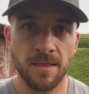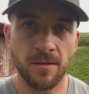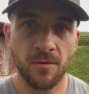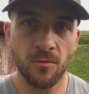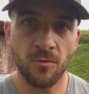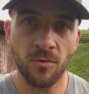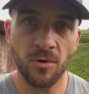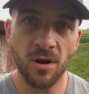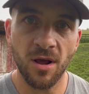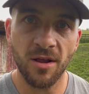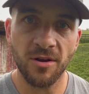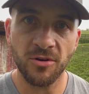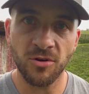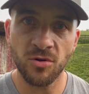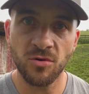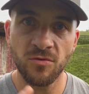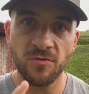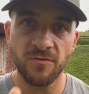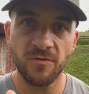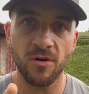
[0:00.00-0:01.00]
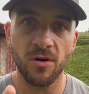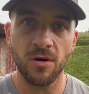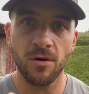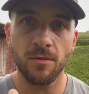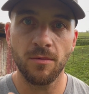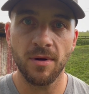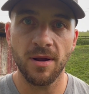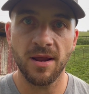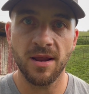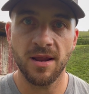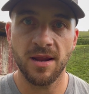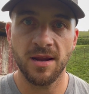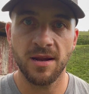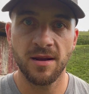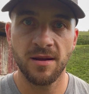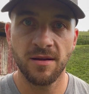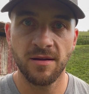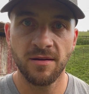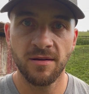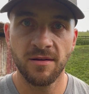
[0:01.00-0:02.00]
we're not too far away
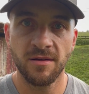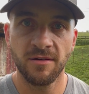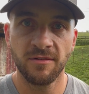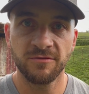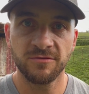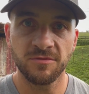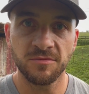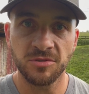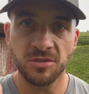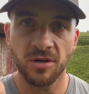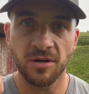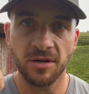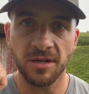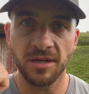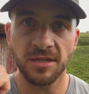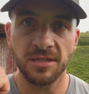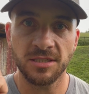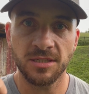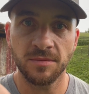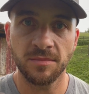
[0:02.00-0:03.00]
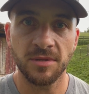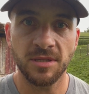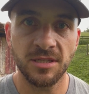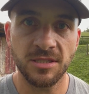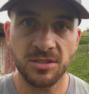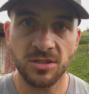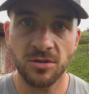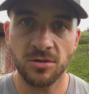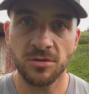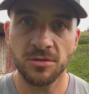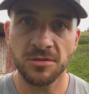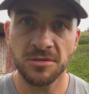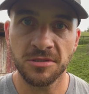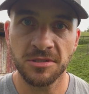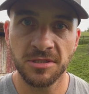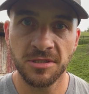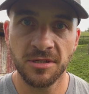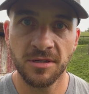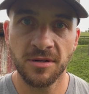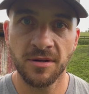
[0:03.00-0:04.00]
from starting to get some of these
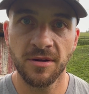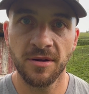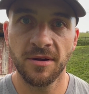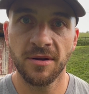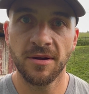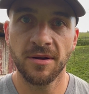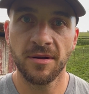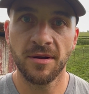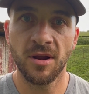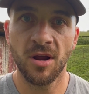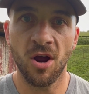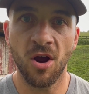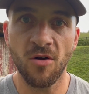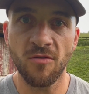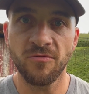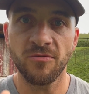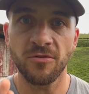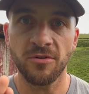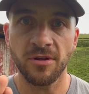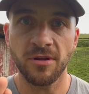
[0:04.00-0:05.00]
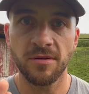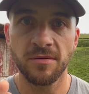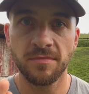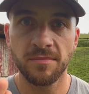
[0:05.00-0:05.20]
girls, hopefully,